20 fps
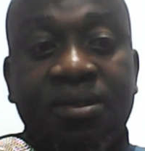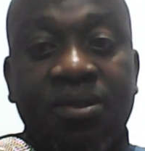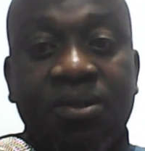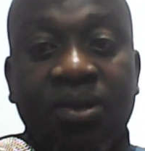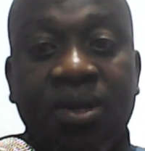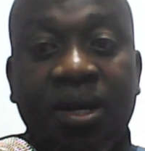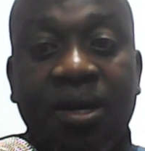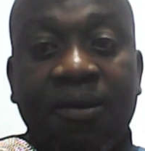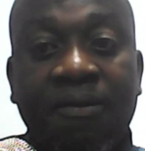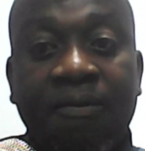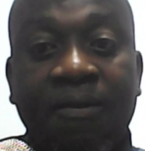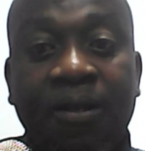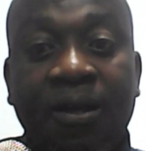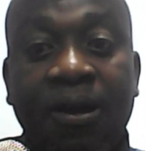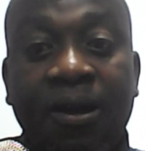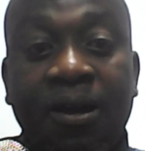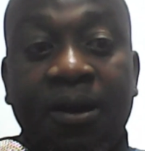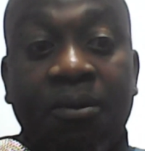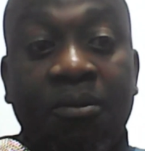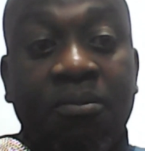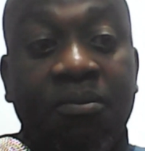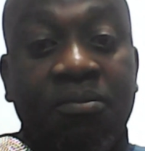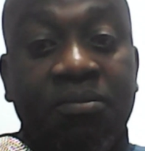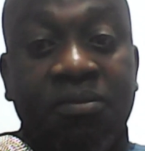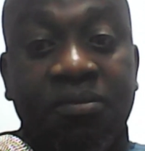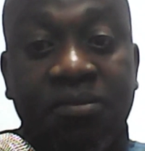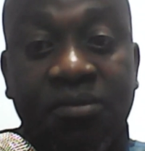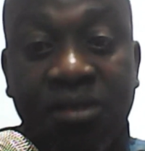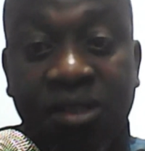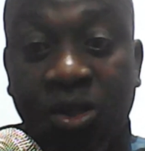Okay,
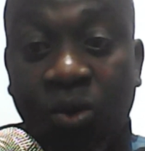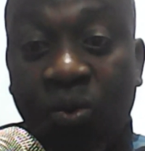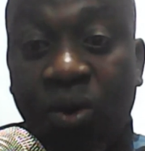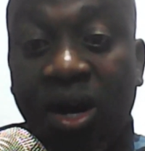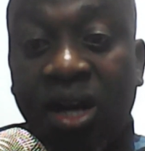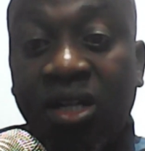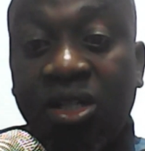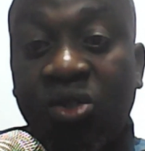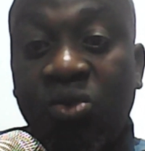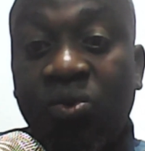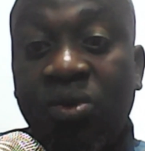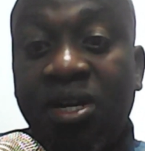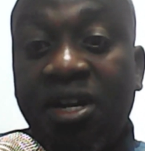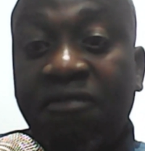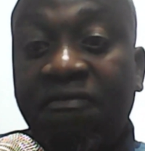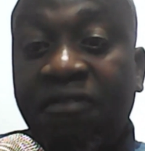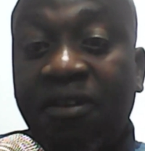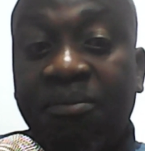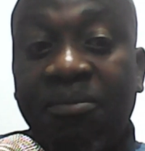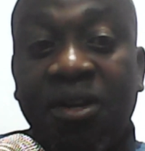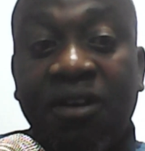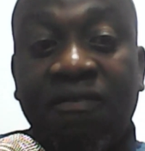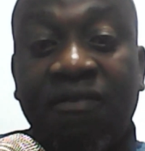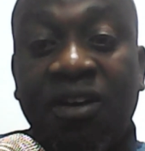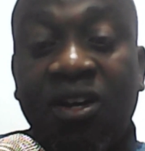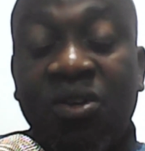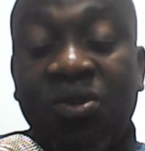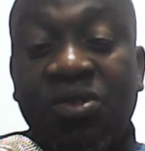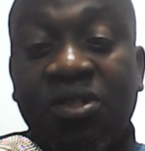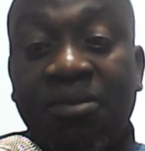in the world today, family
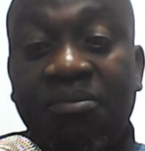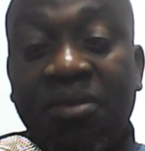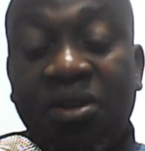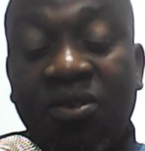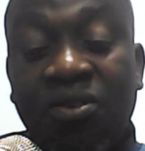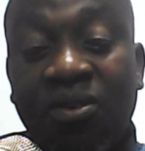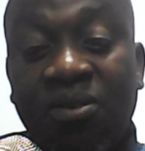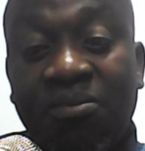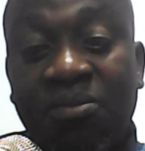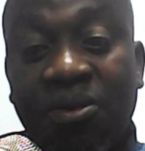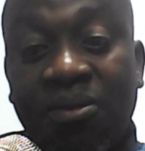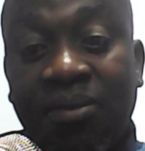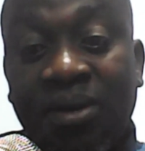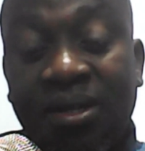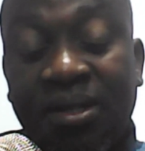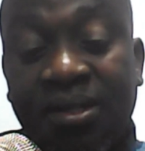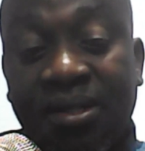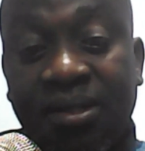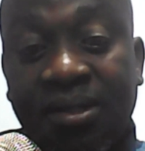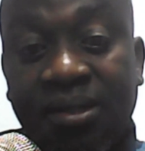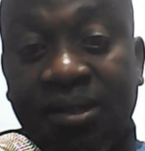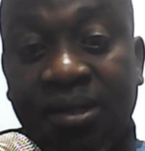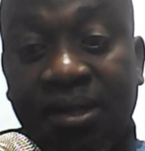values are being compromised.